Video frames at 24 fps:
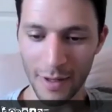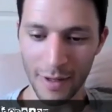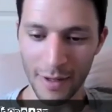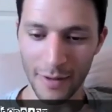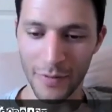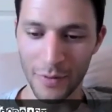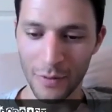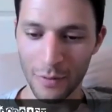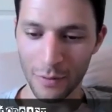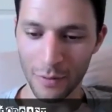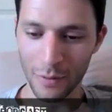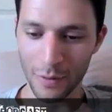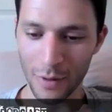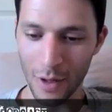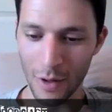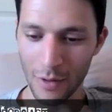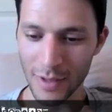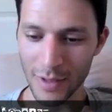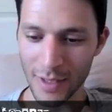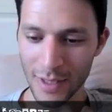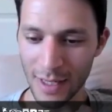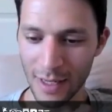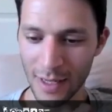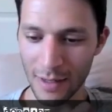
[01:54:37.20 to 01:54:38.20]
if you'll
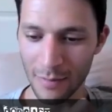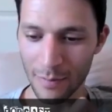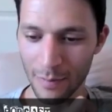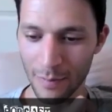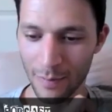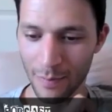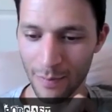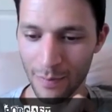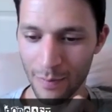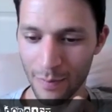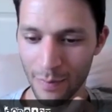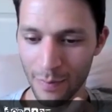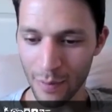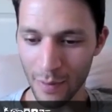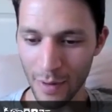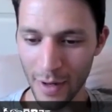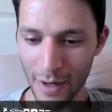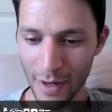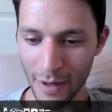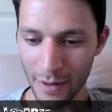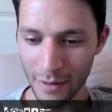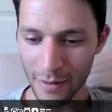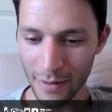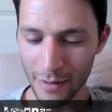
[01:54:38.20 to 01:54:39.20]
close this out in
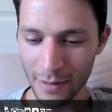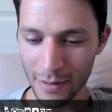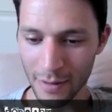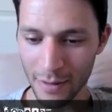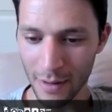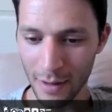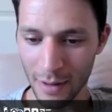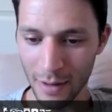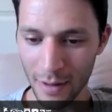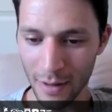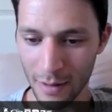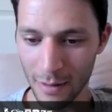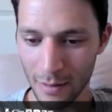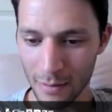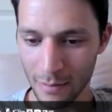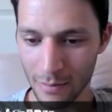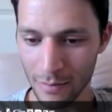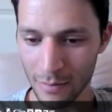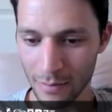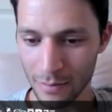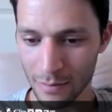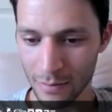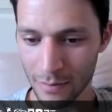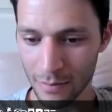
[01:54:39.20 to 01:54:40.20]
prayer,
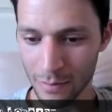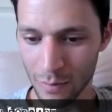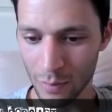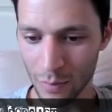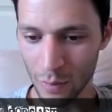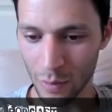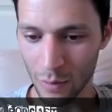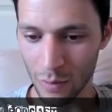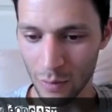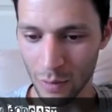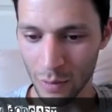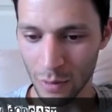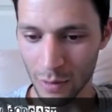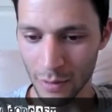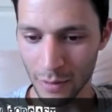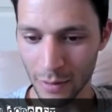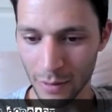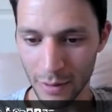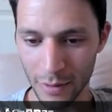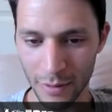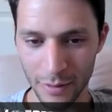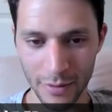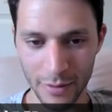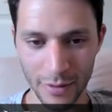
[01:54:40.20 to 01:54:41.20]
um, we'll, we'll
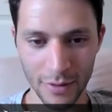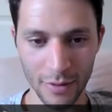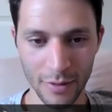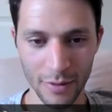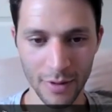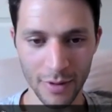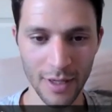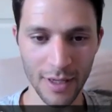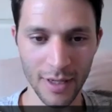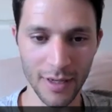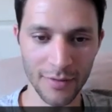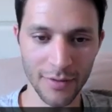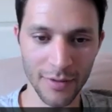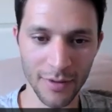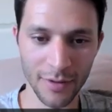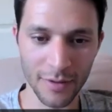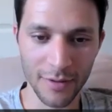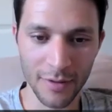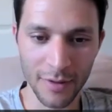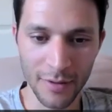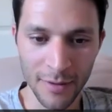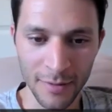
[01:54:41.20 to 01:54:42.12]
conclude shortly after.